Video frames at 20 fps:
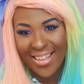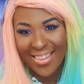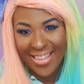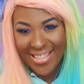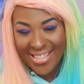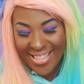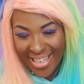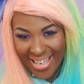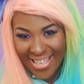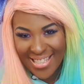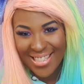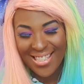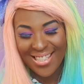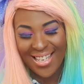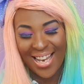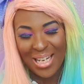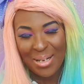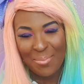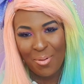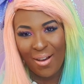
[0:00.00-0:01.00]
this is the
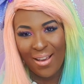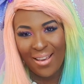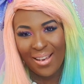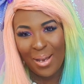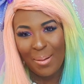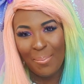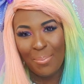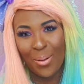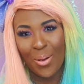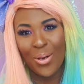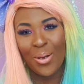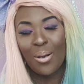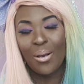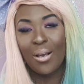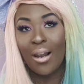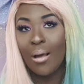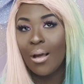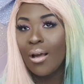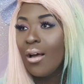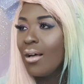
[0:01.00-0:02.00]
Tiny Party Club
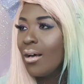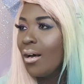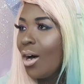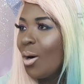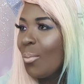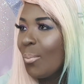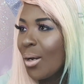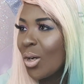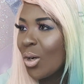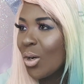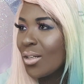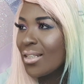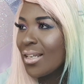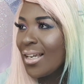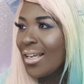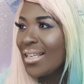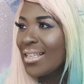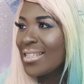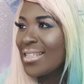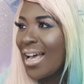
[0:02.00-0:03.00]
block. Oh my God.
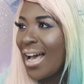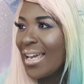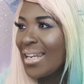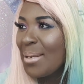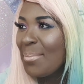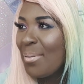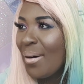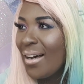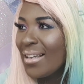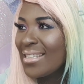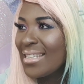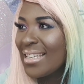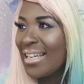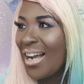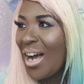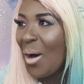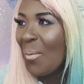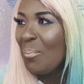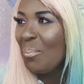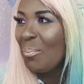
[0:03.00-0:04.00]
Tiny Party Club